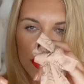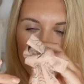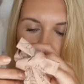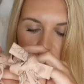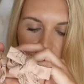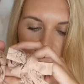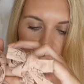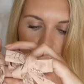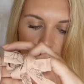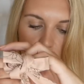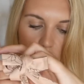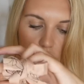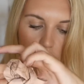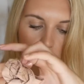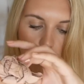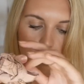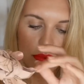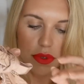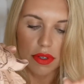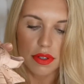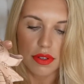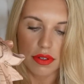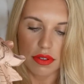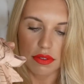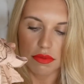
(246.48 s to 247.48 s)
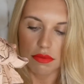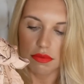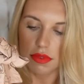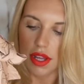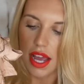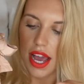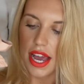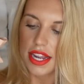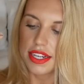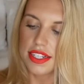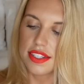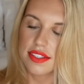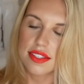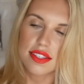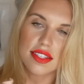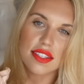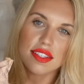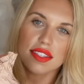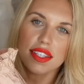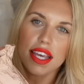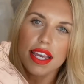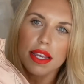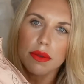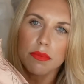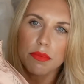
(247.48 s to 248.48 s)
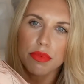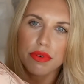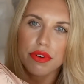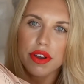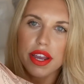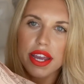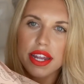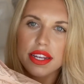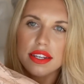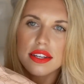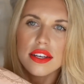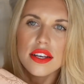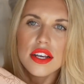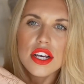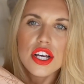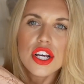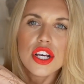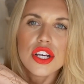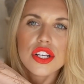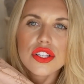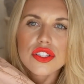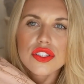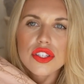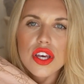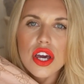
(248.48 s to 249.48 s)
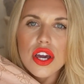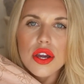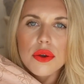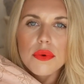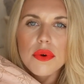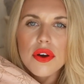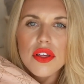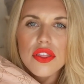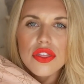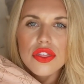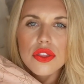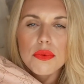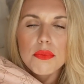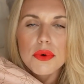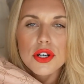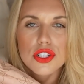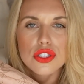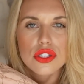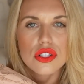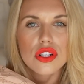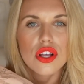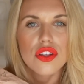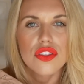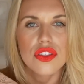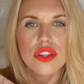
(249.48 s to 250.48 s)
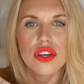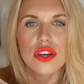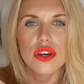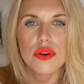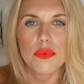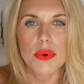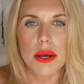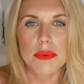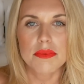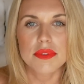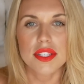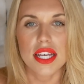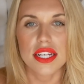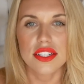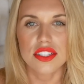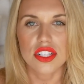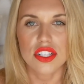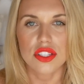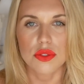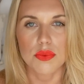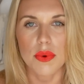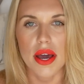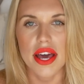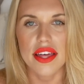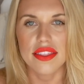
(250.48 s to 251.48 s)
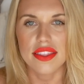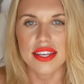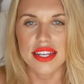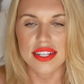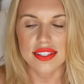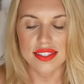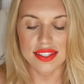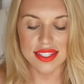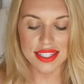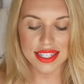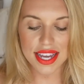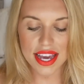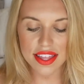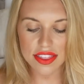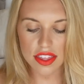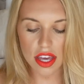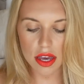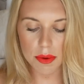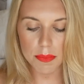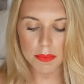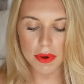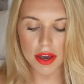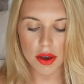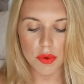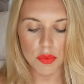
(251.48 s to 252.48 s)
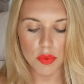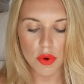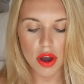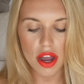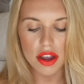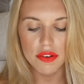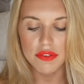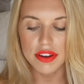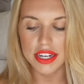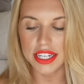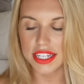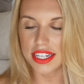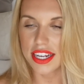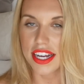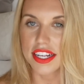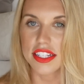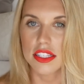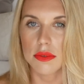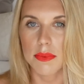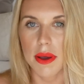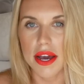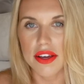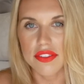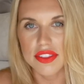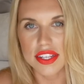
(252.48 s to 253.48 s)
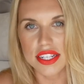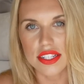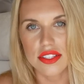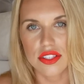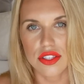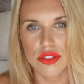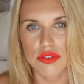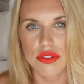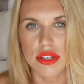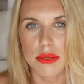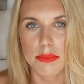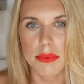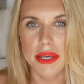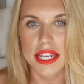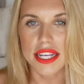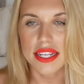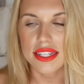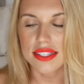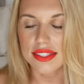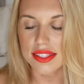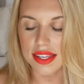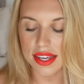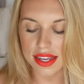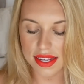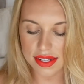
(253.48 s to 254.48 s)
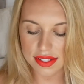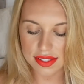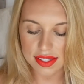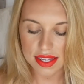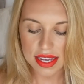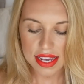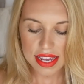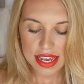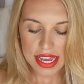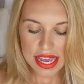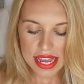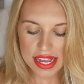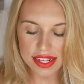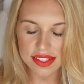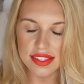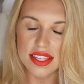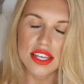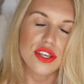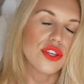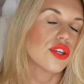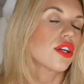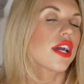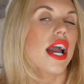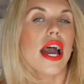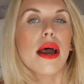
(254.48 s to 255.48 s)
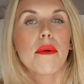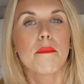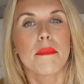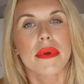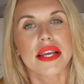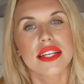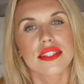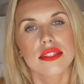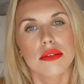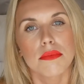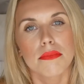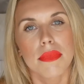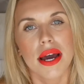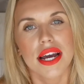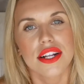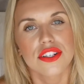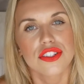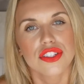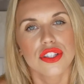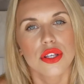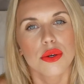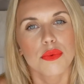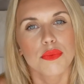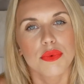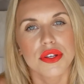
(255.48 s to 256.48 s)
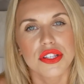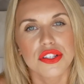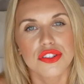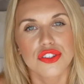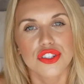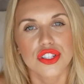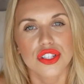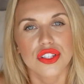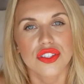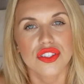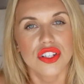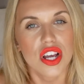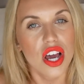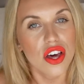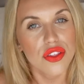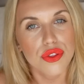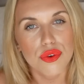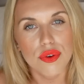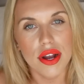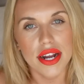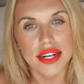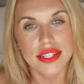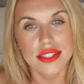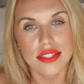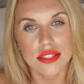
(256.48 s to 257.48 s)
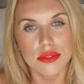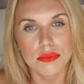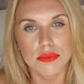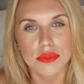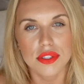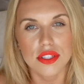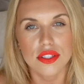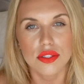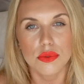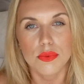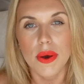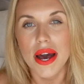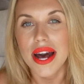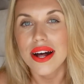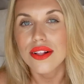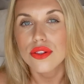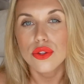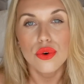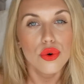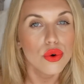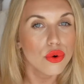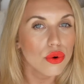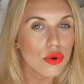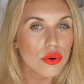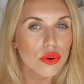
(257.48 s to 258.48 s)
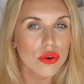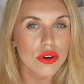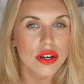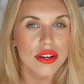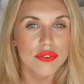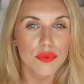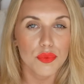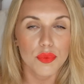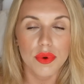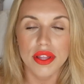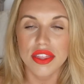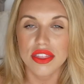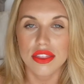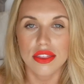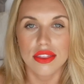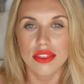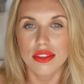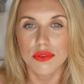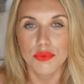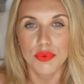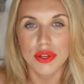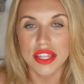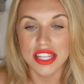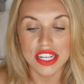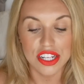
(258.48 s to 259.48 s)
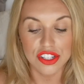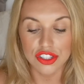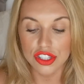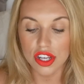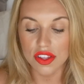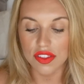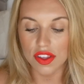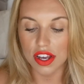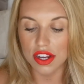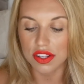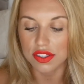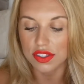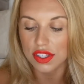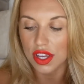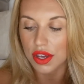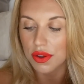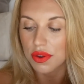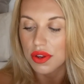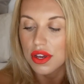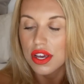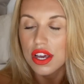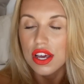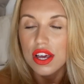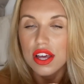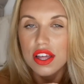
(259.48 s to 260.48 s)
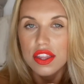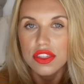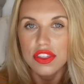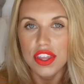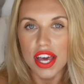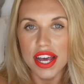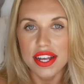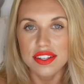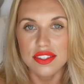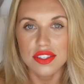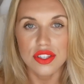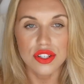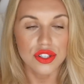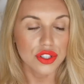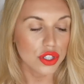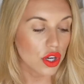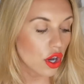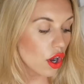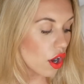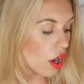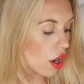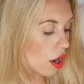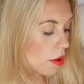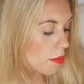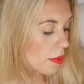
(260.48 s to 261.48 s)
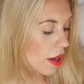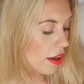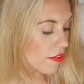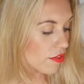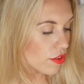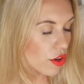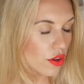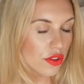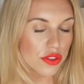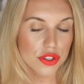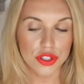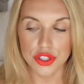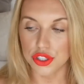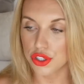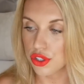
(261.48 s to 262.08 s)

on the top and it's the same print so the model on the website does wear these together, but what I really liked about these three pieces is that you can mix and match them with just other items as well, or with, with each other. So there's the top, I've got the